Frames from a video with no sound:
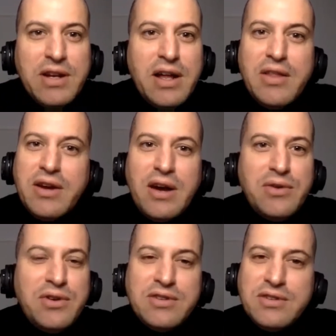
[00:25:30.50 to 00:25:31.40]
But in other
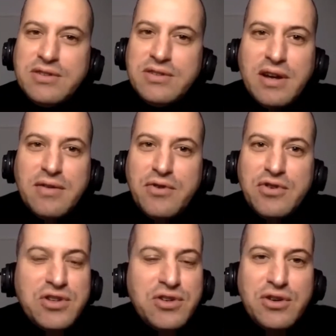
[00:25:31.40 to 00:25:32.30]
countries, it's
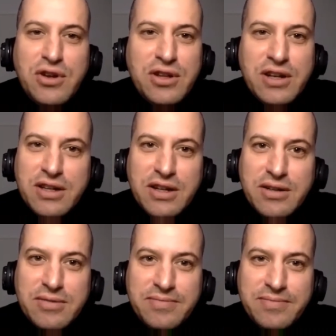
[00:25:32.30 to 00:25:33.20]
unfortunately not like
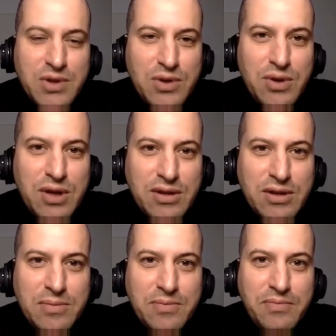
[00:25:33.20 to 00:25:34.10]
that. You know that.
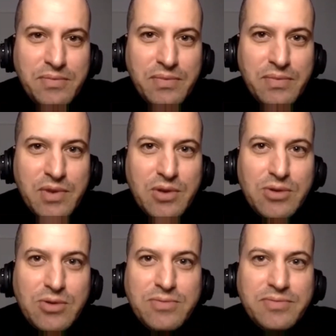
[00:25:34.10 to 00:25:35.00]

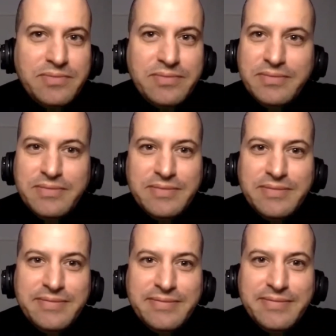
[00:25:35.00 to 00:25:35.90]
So
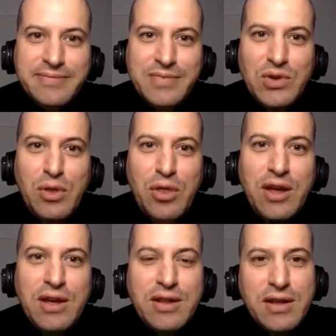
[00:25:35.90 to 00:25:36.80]
you
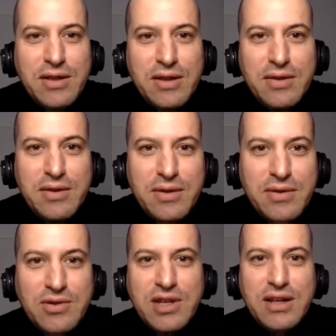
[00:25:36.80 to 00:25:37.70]
think that
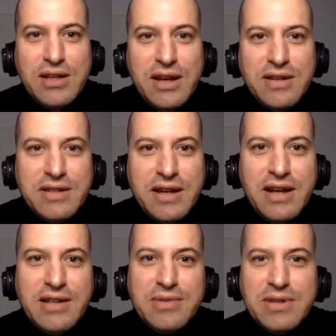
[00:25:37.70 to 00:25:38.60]
the society has the
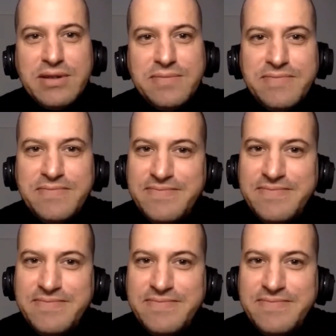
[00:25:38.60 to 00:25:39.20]
hands, but...